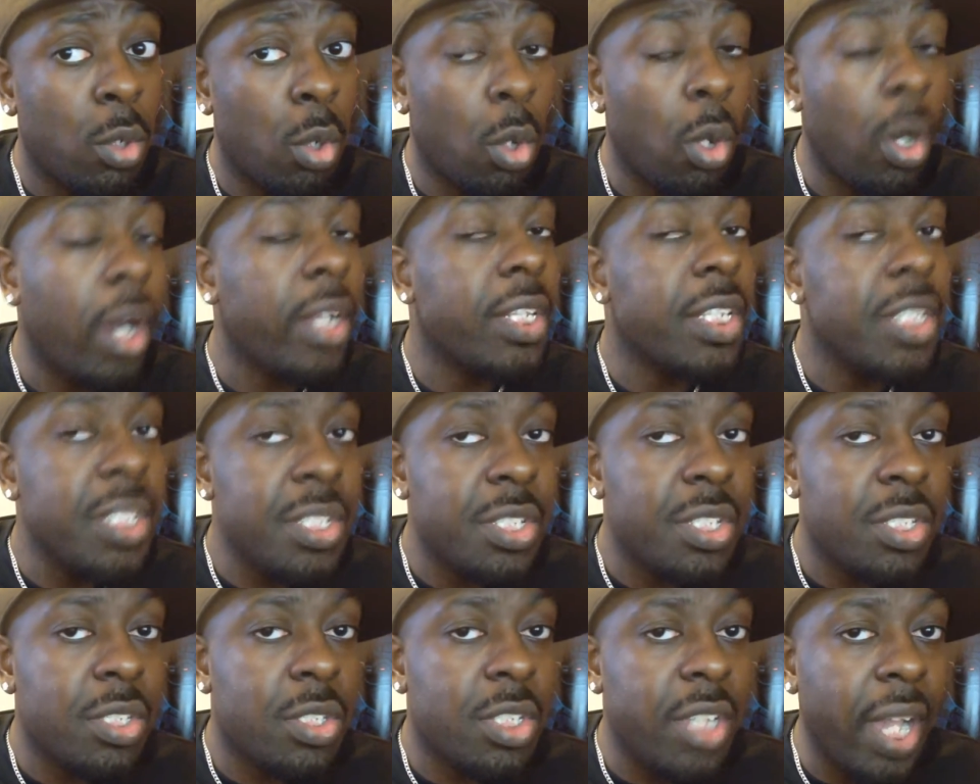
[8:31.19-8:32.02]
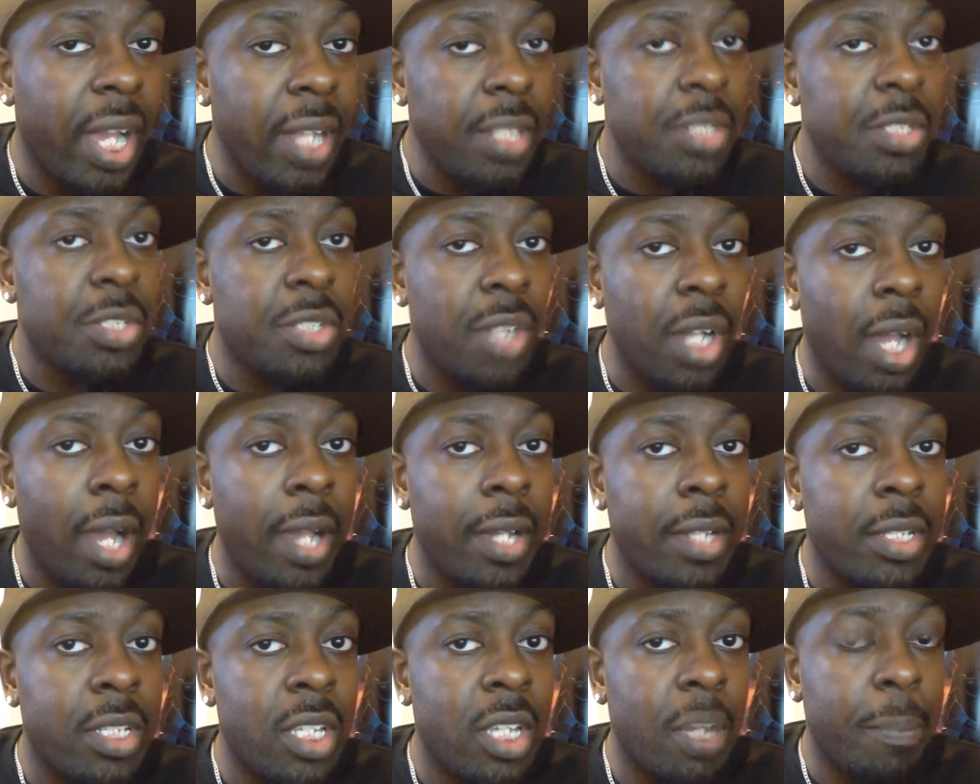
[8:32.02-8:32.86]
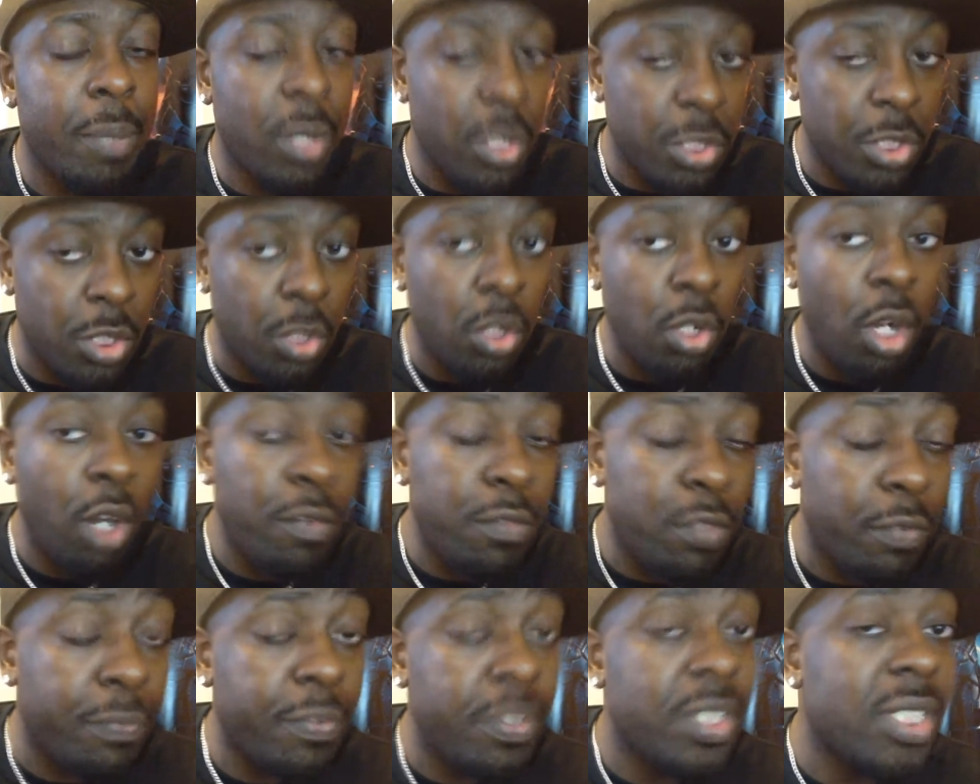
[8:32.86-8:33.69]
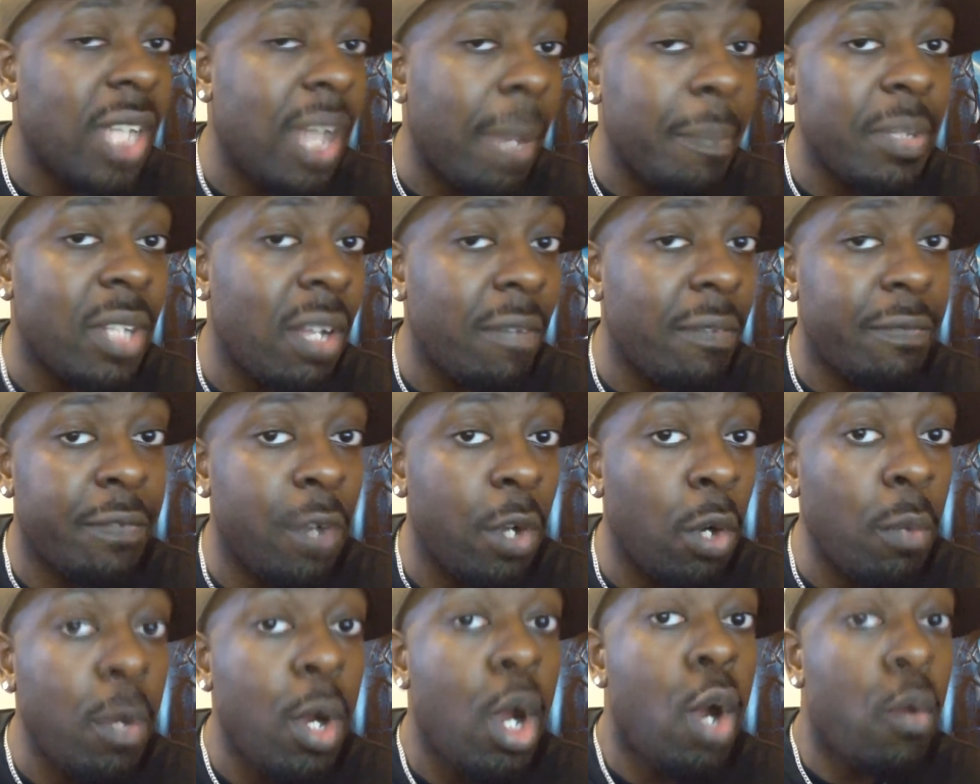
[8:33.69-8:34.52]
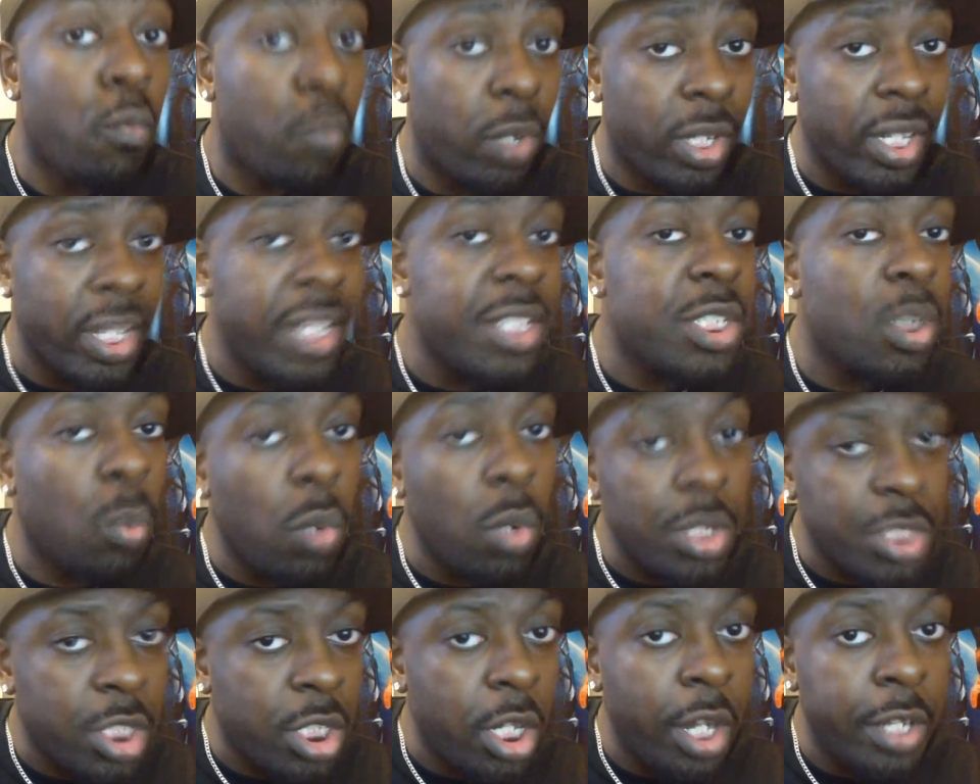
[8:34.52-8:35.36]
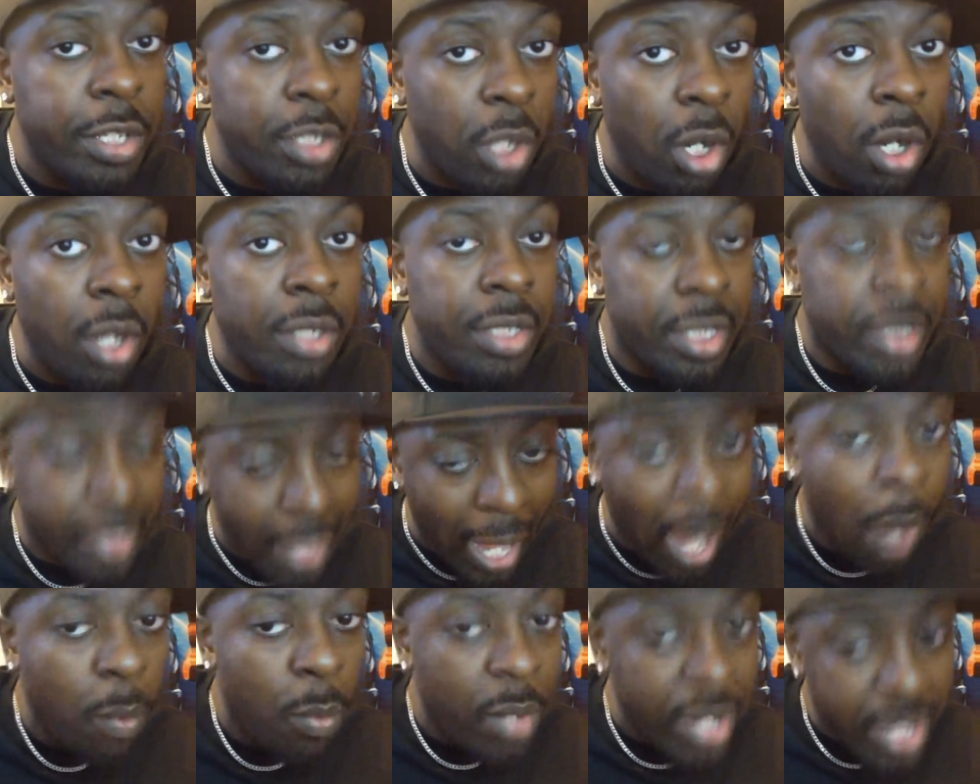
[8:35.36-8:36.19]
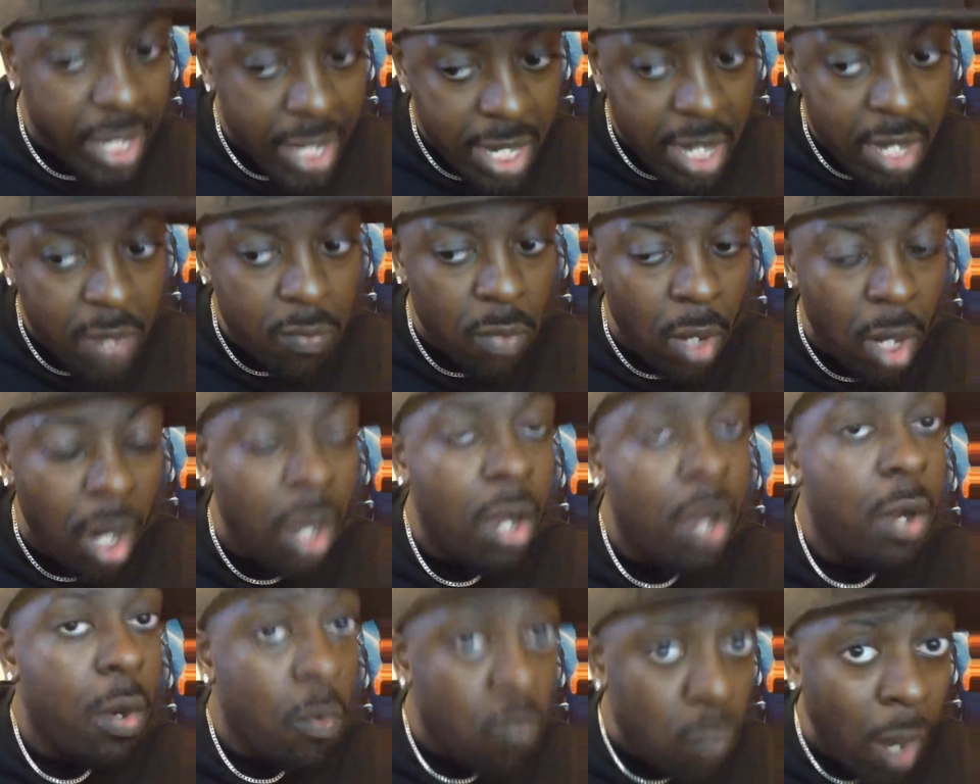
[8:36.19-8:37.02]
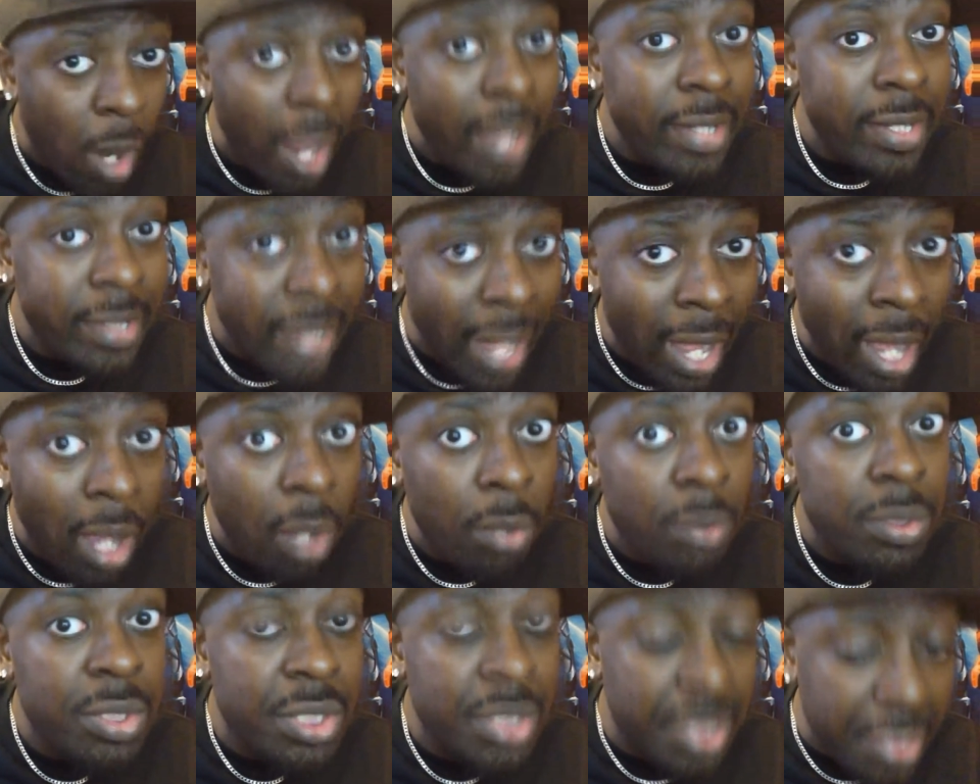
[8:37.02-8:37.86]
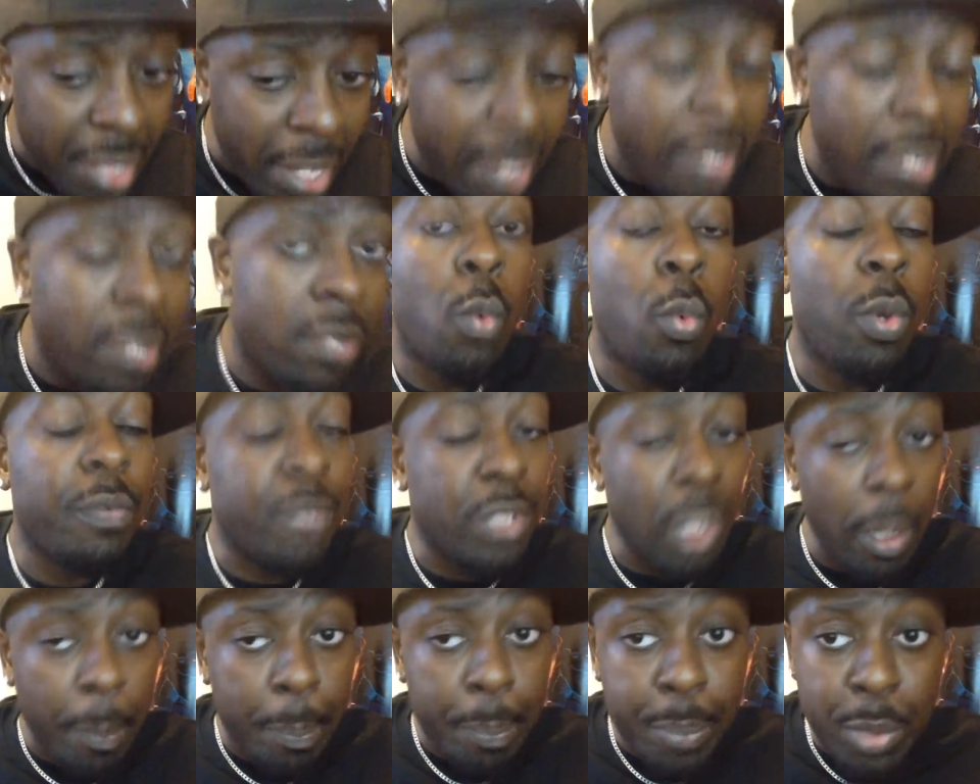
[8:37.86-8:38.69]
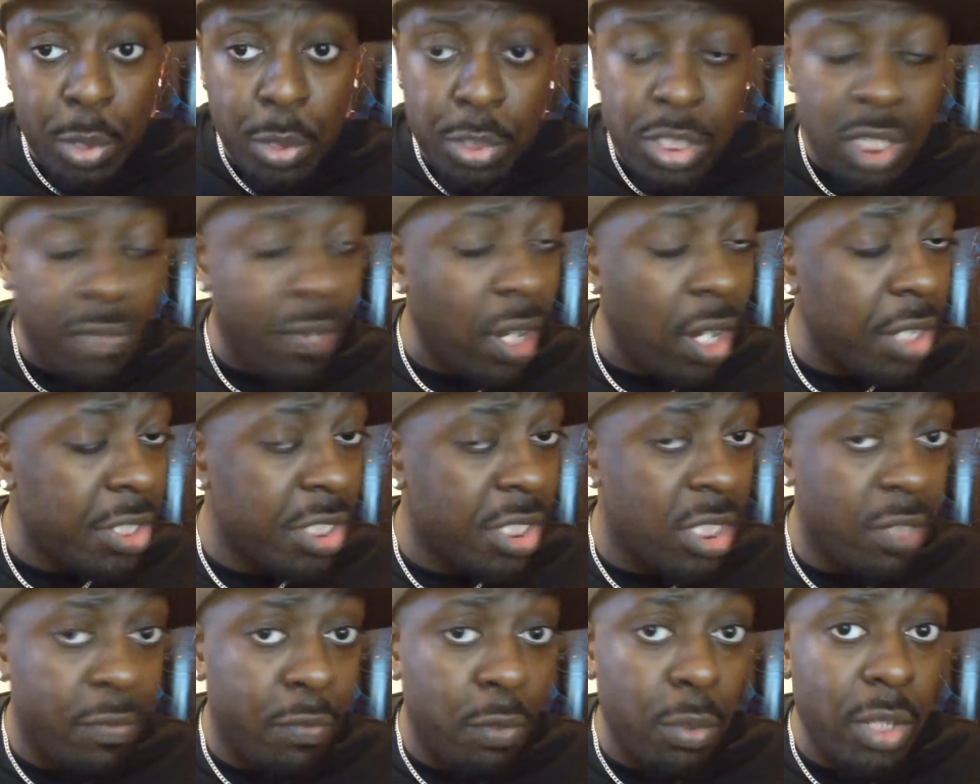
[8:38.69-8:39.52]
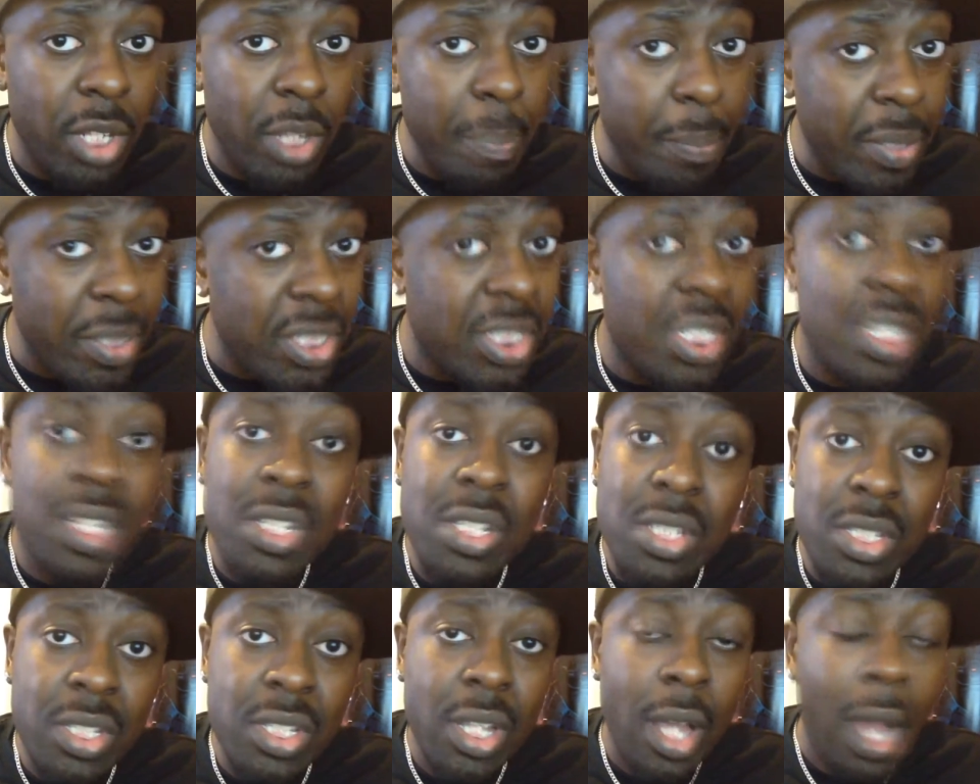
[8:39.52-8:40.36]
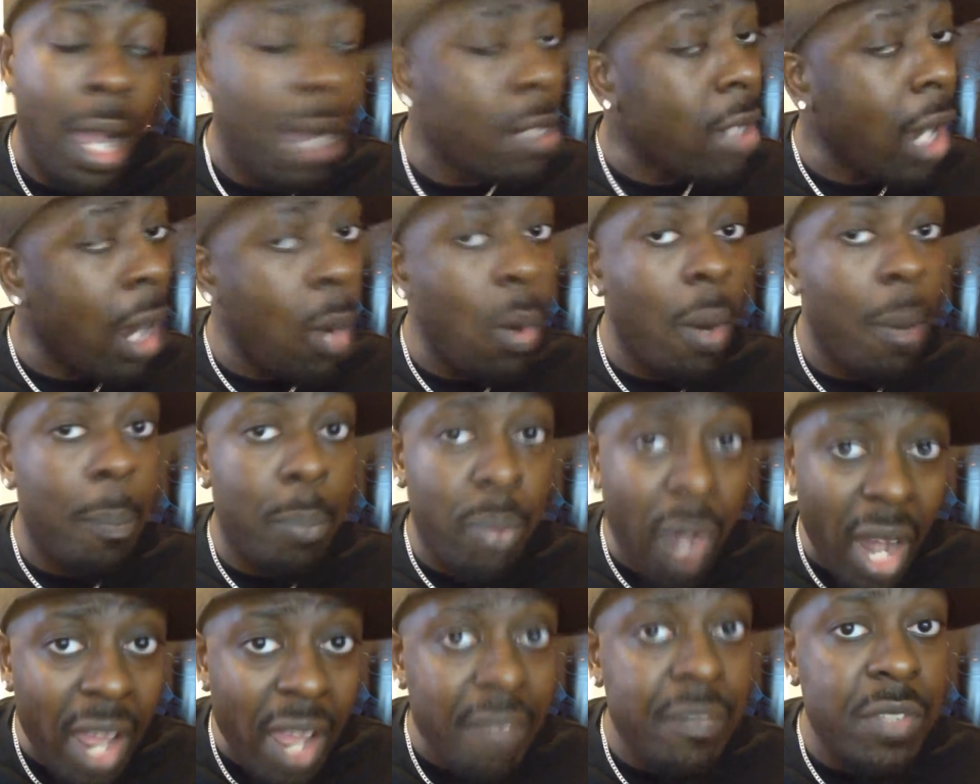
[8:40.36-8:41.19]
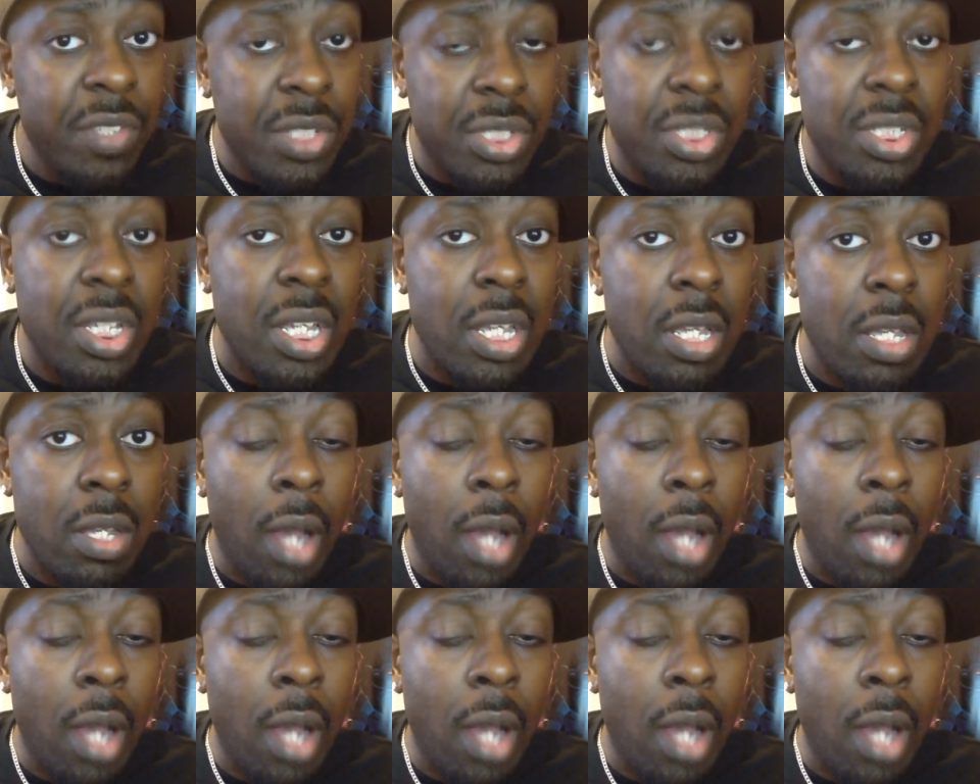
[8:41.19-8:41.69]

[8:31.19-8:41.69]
or at least challenge the idea, because a lot of the things that happen in that film relate to what's going on in our era right now, today, with the abuse of our civil liberties and our privacy.